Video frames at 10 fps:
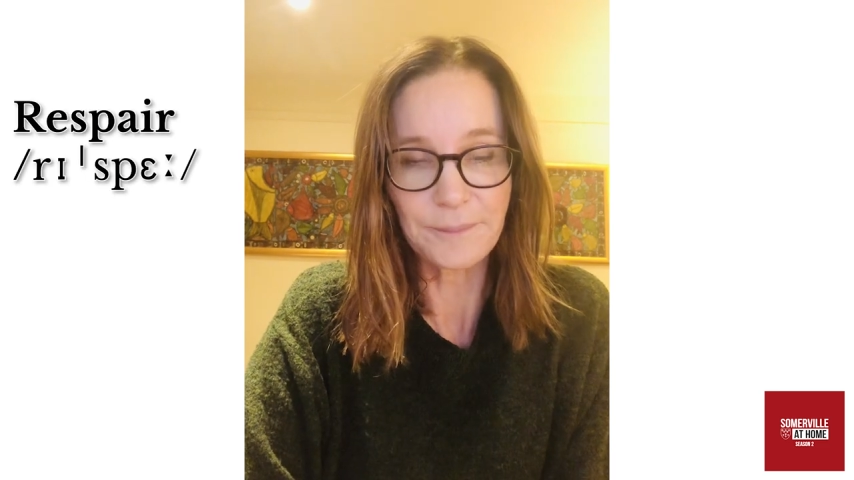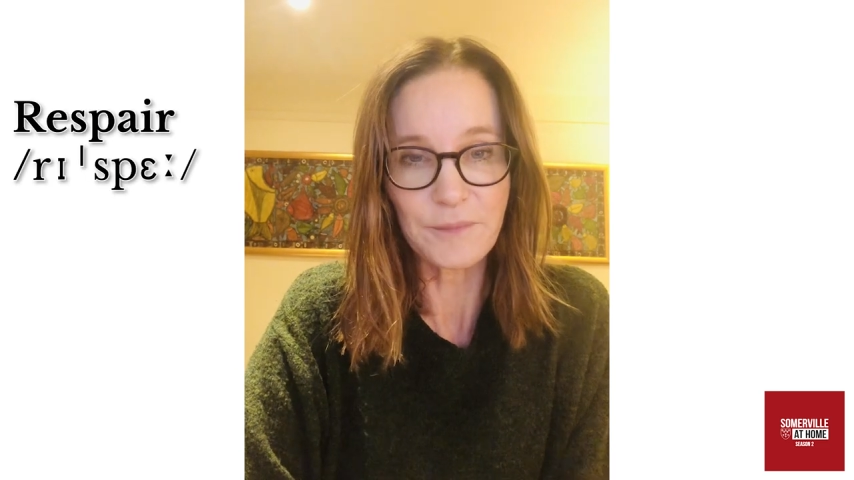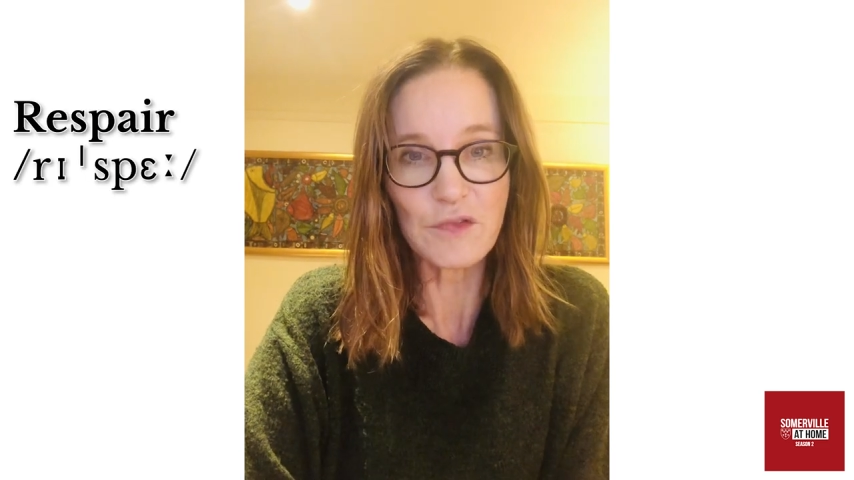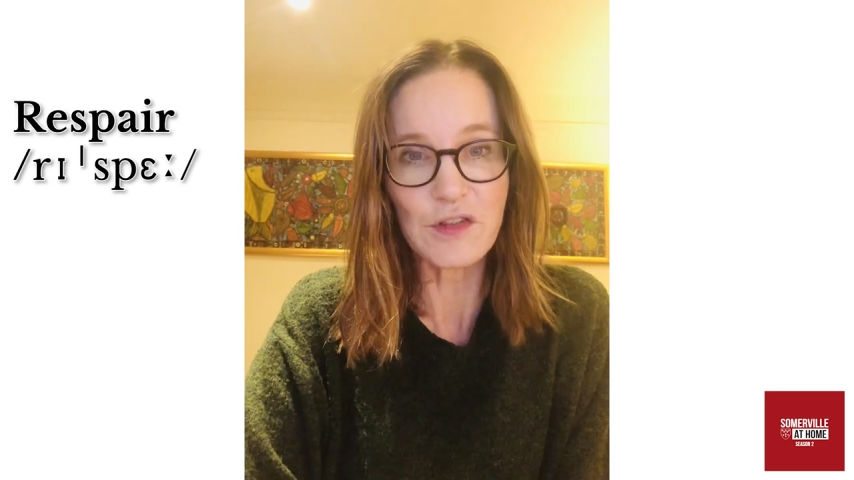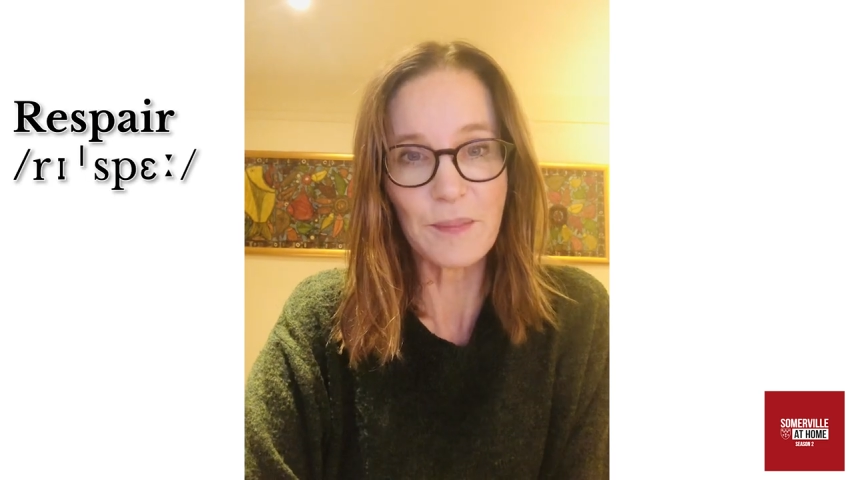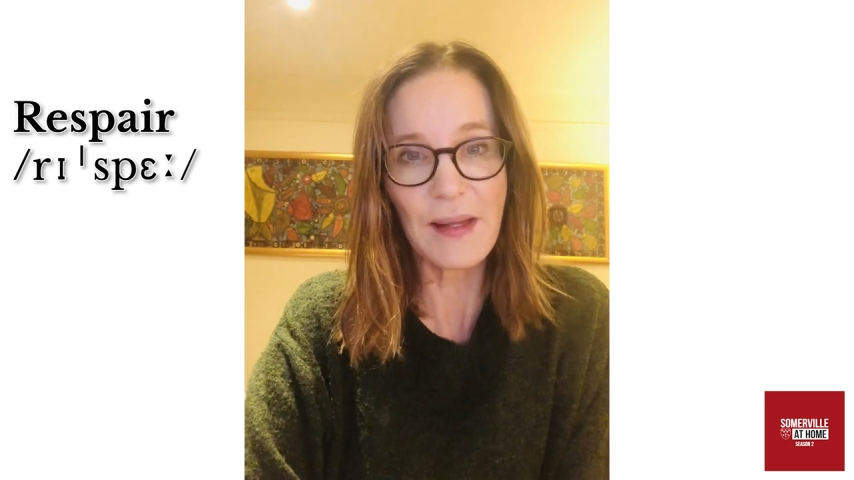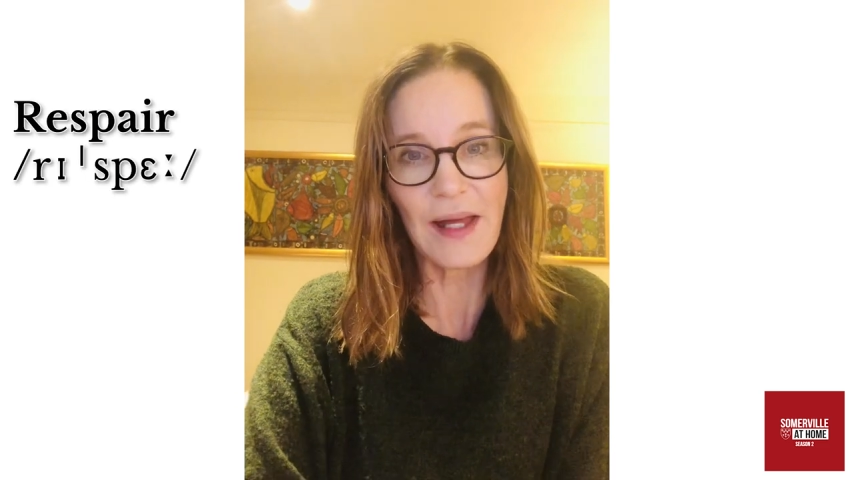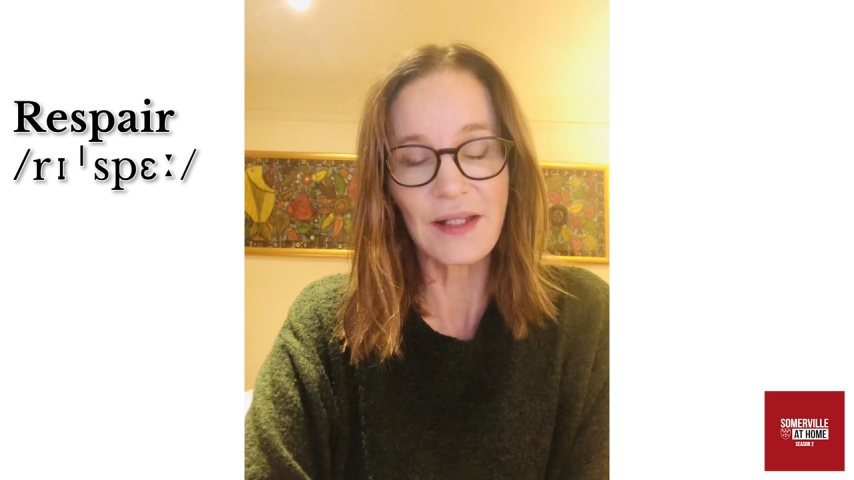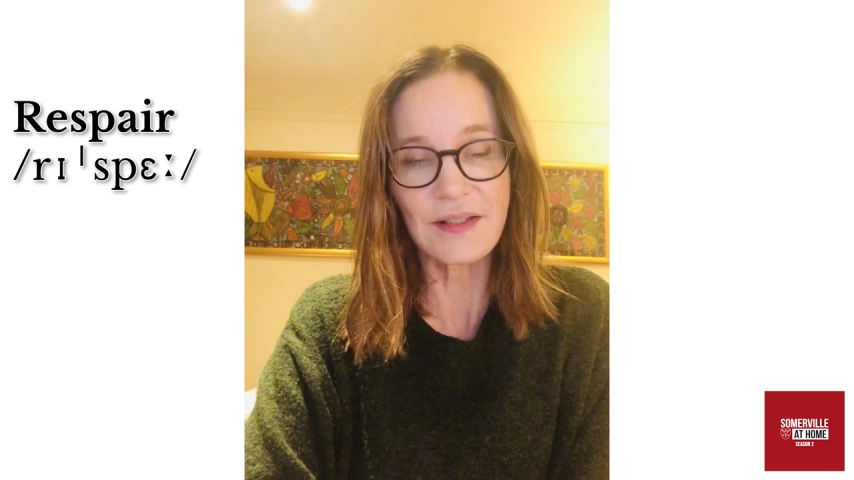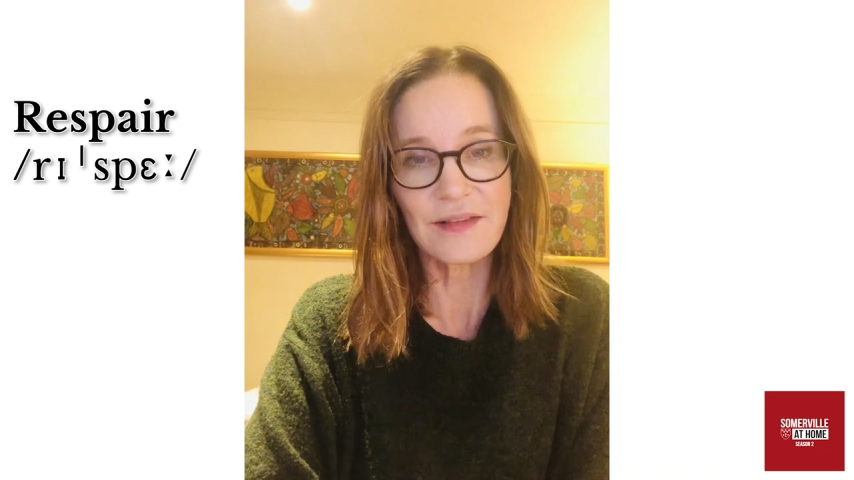
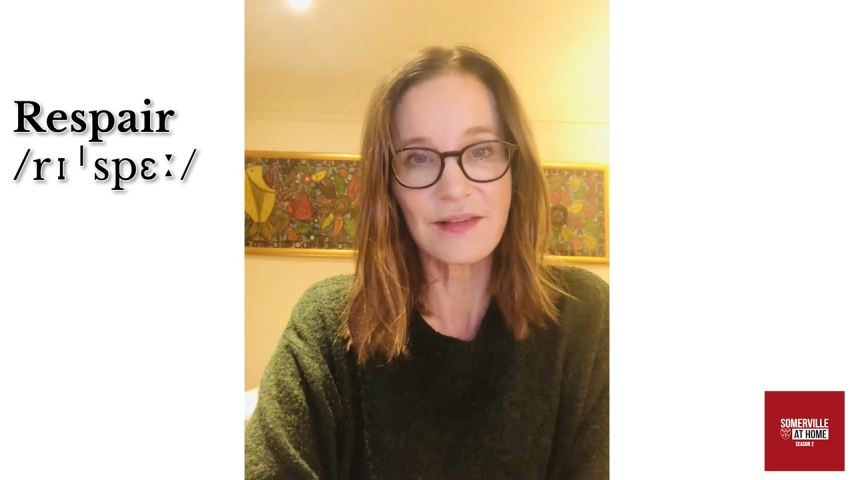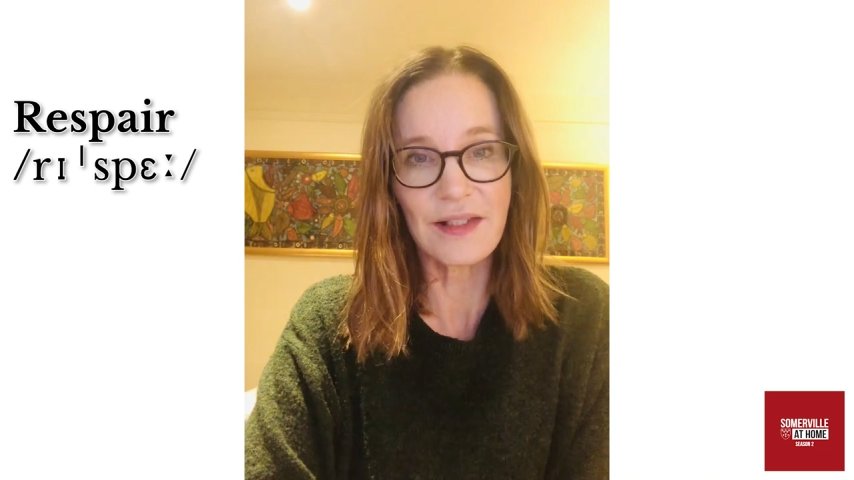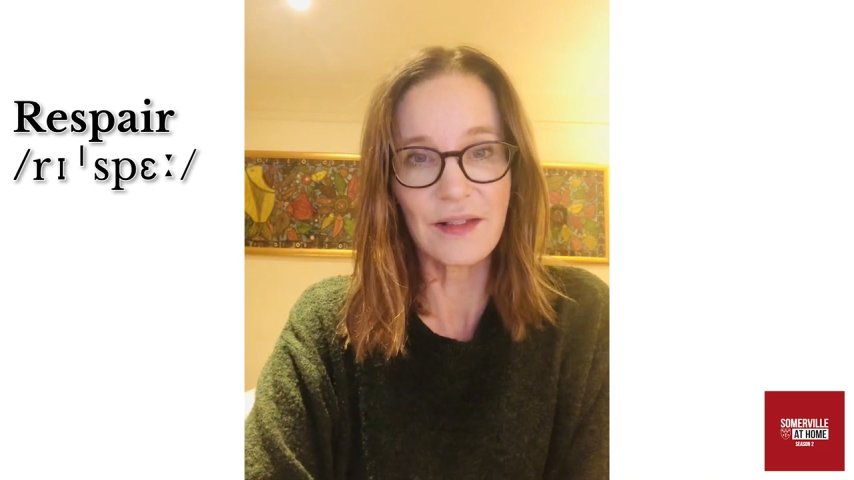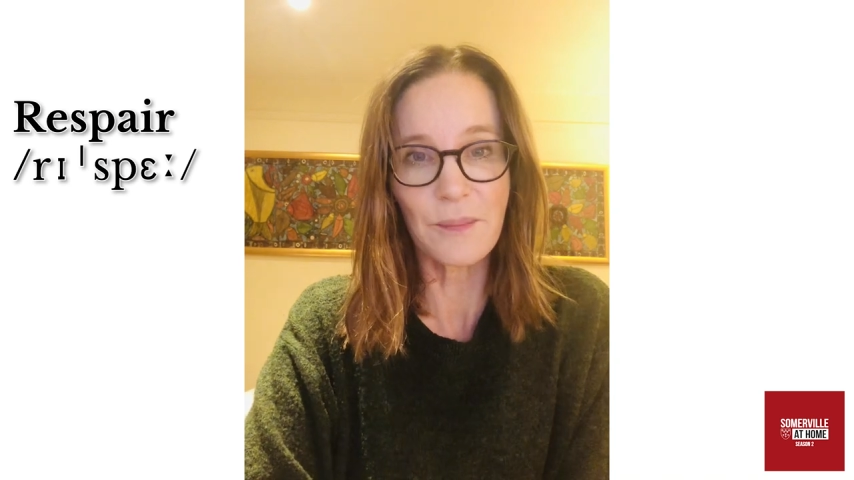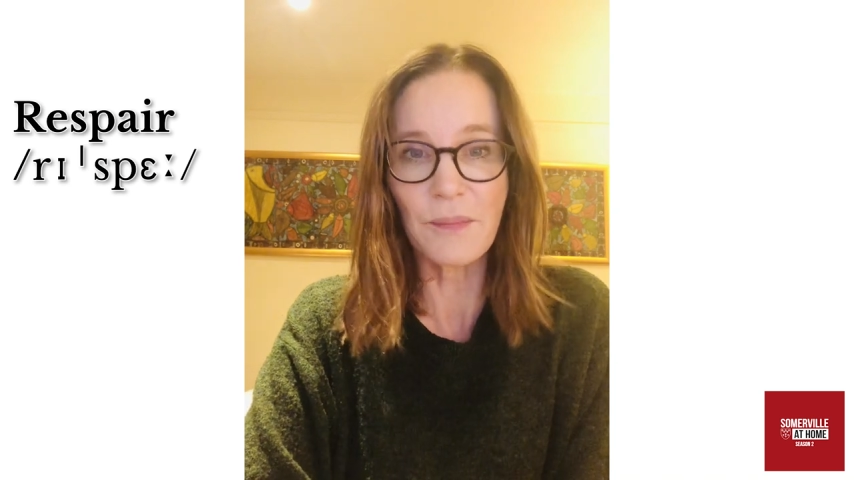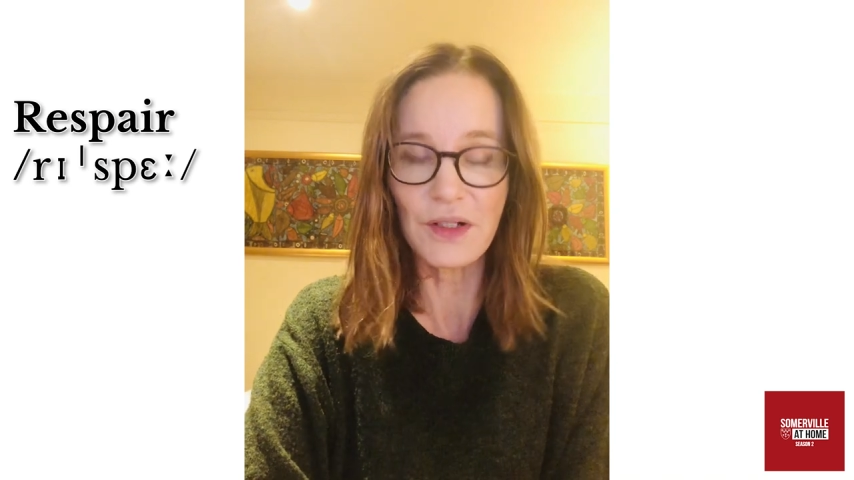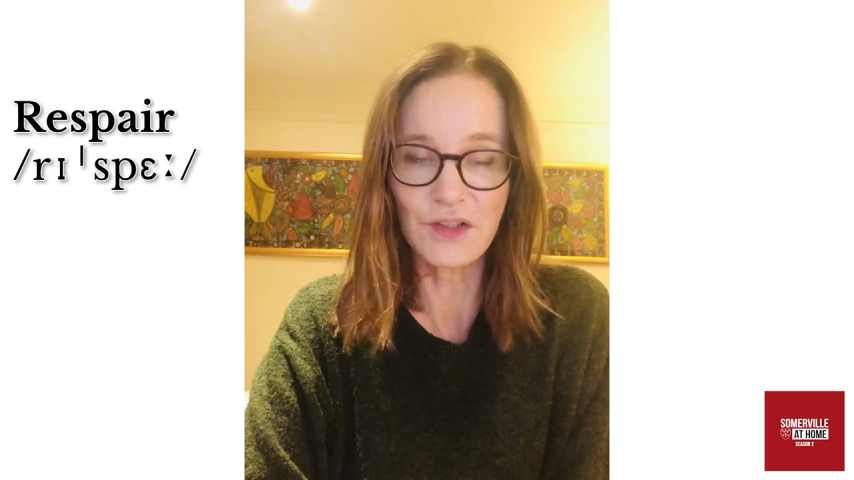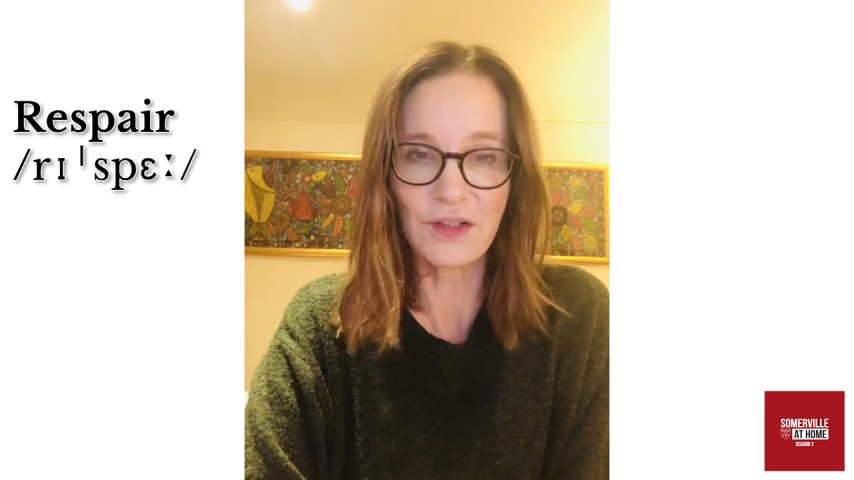Respair is the much